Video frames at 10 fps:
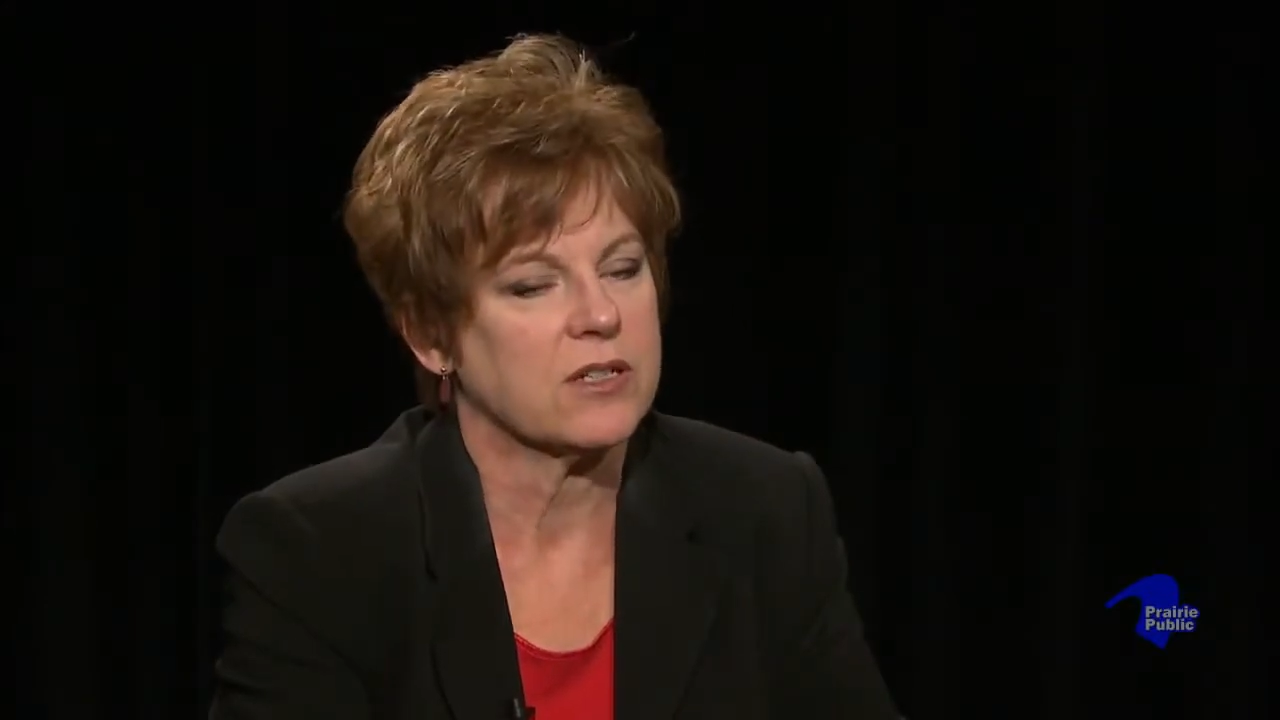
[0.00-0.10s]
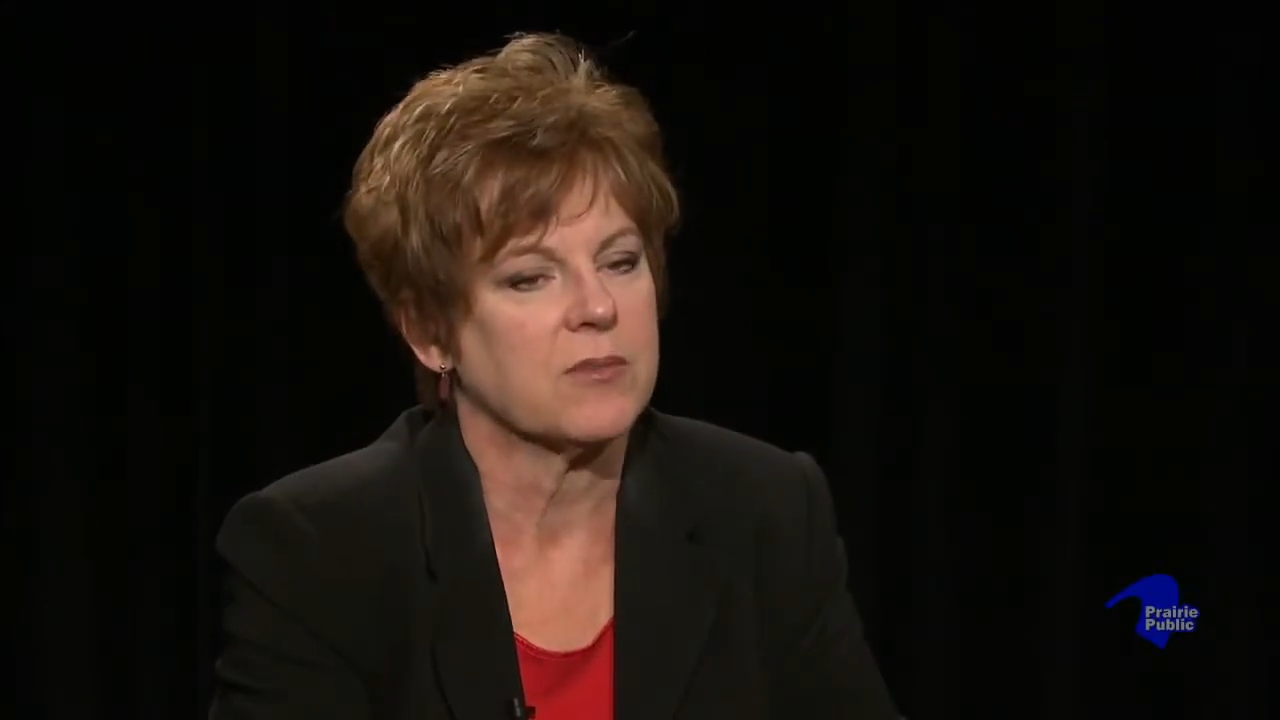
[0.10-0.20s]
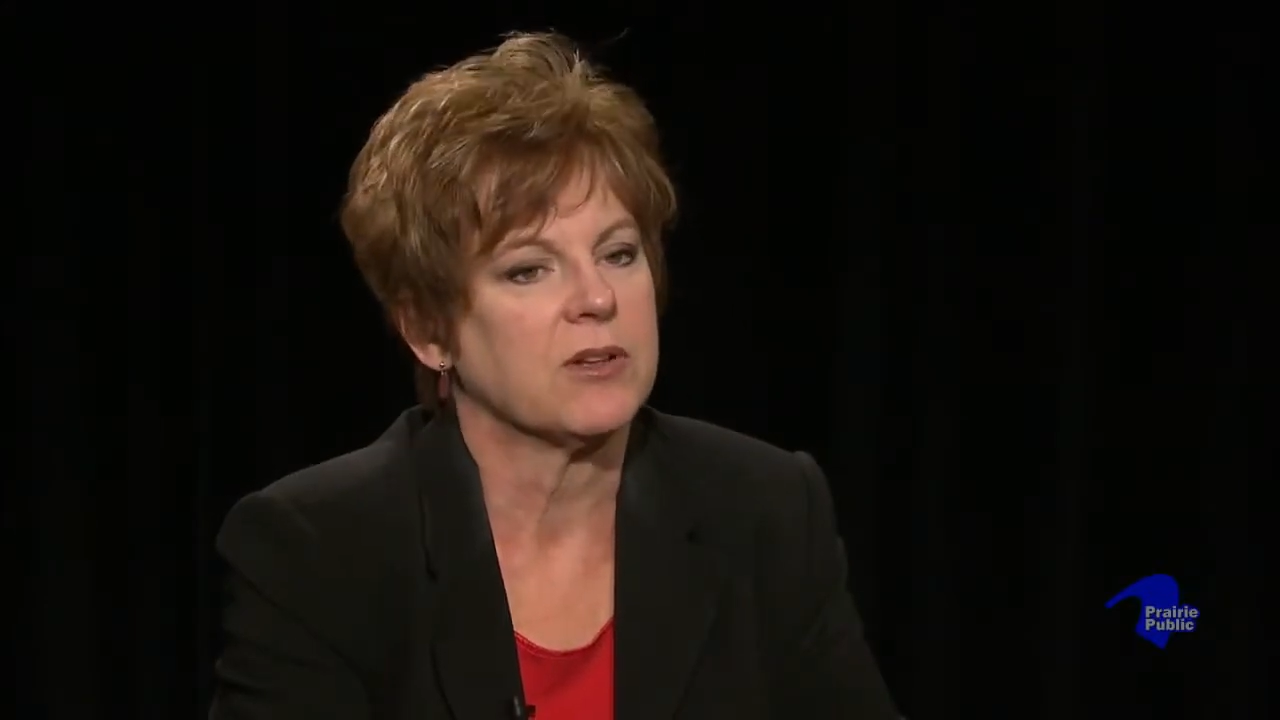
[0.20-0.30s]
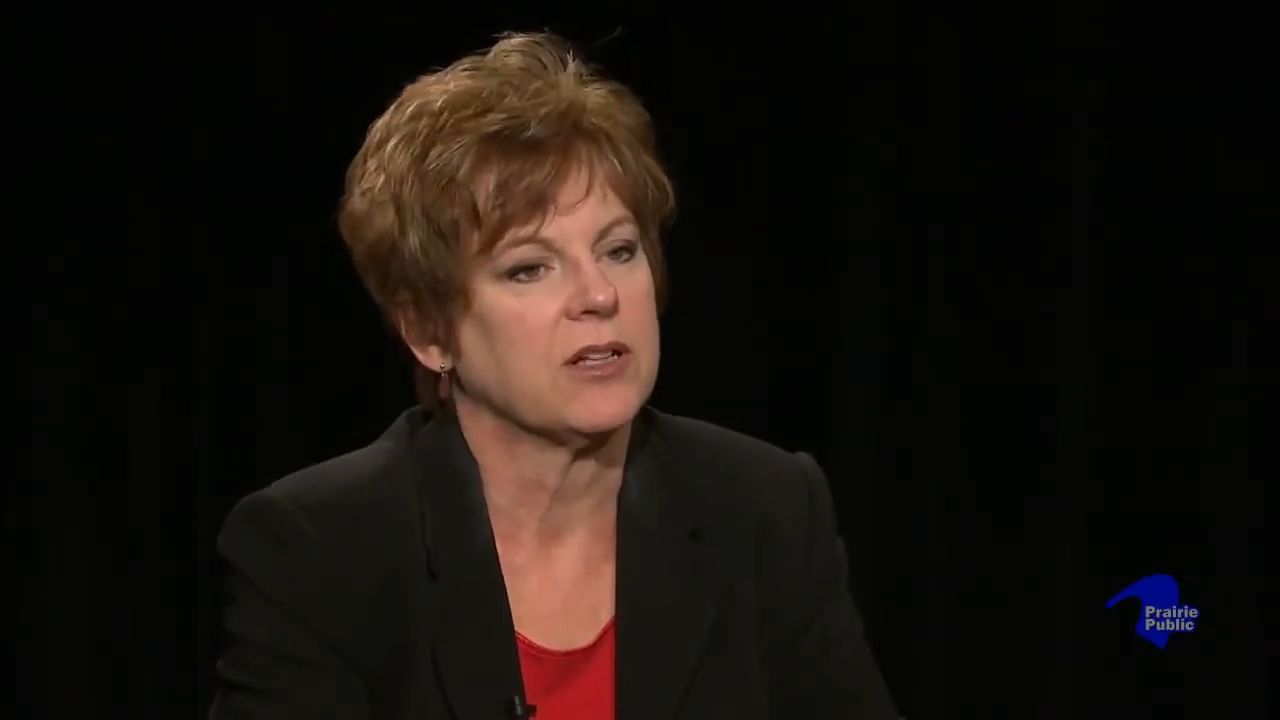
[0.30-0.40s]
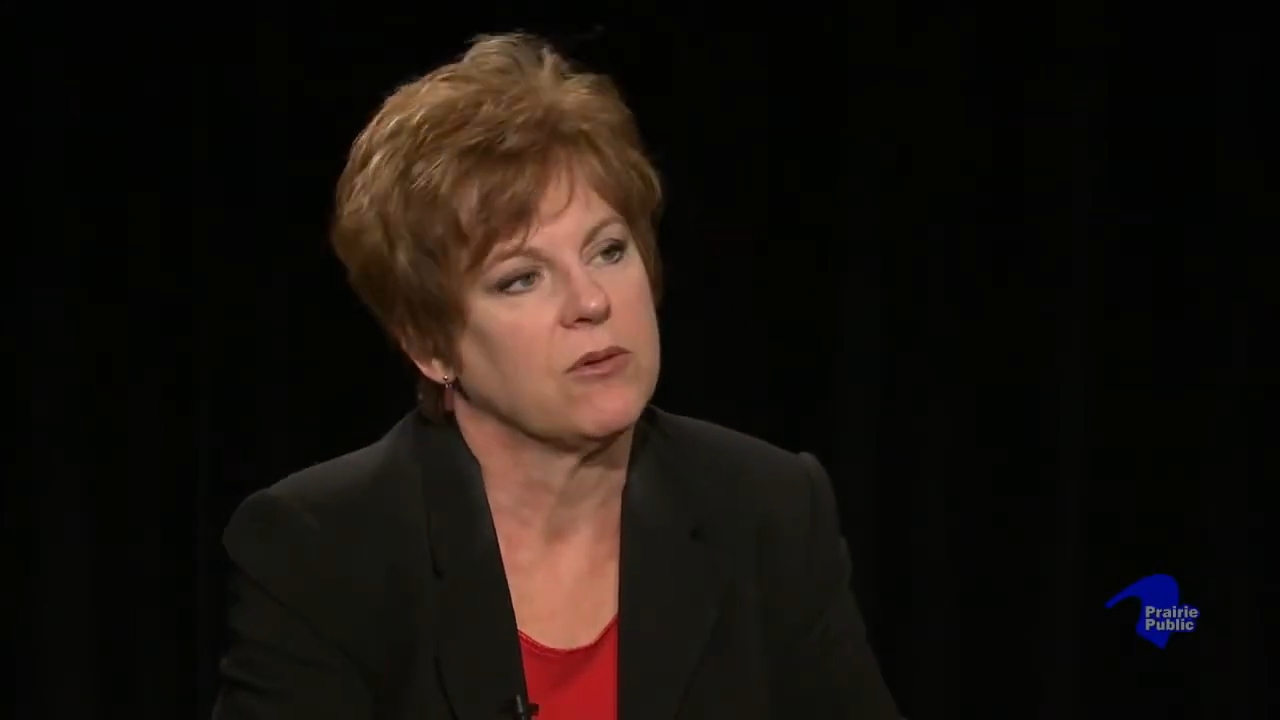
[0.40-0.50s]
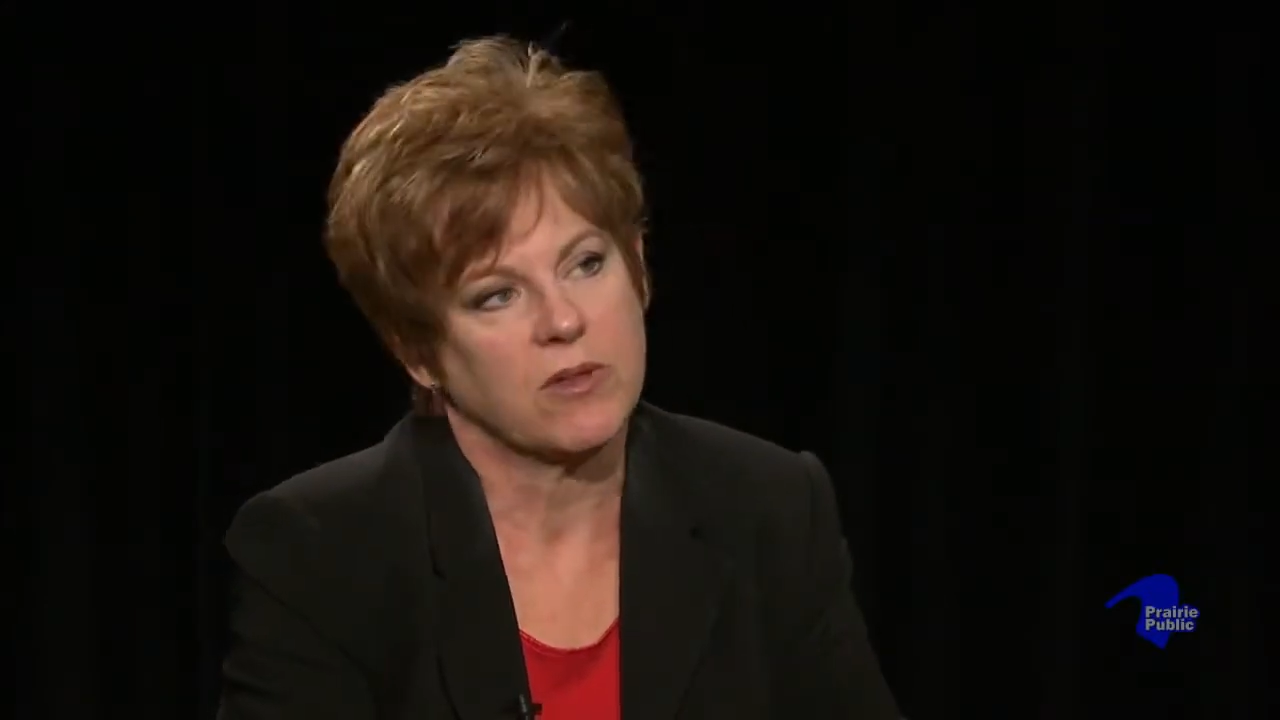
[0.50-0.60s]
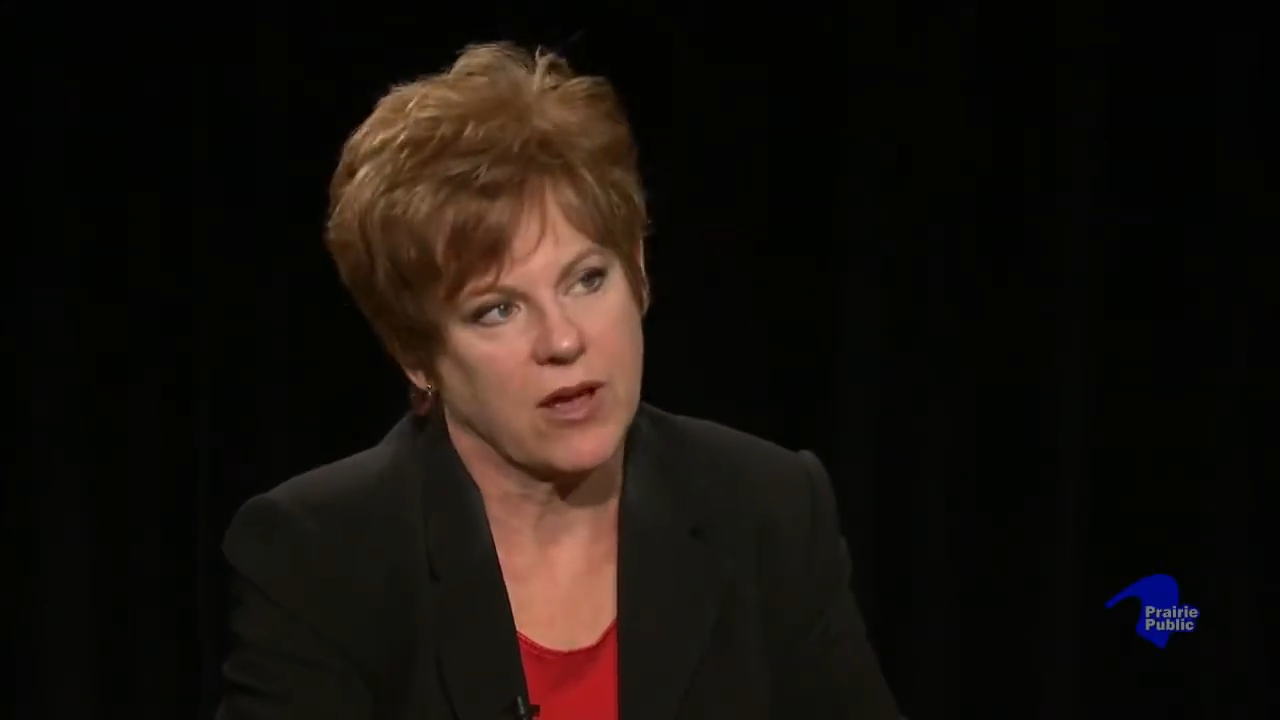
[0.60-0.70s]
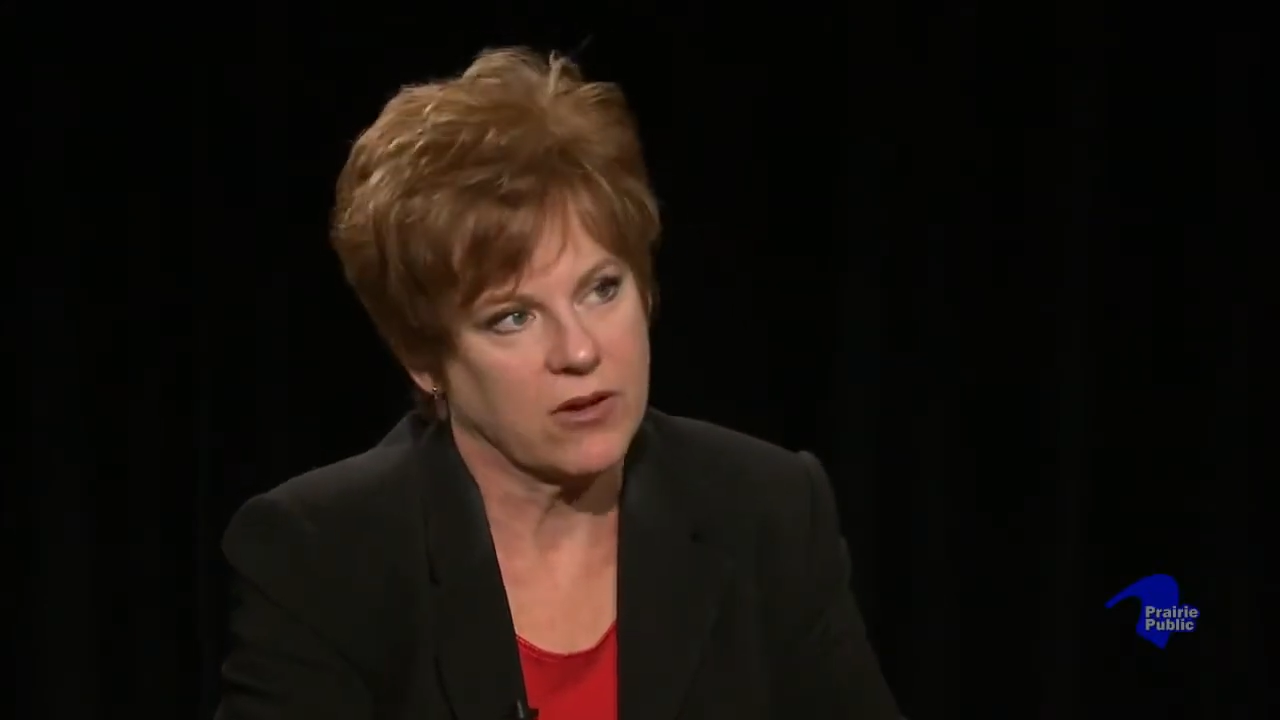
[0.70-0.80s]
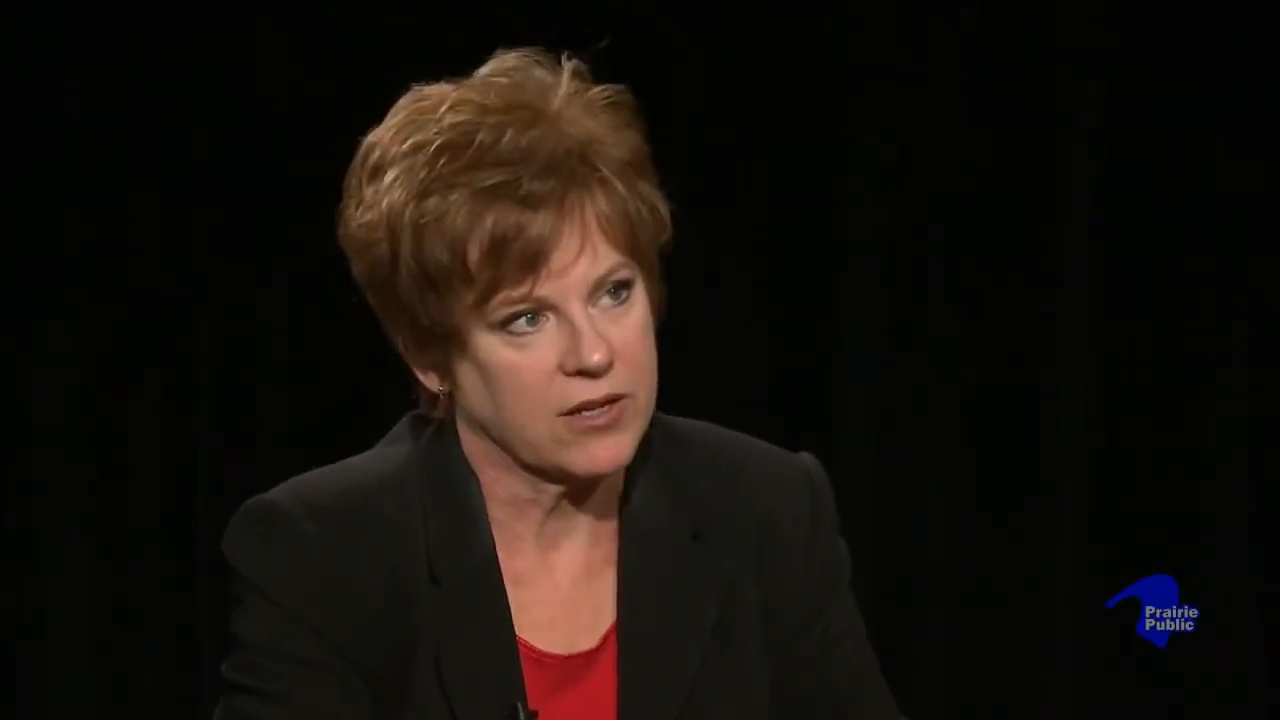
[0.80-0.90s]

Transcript: typically without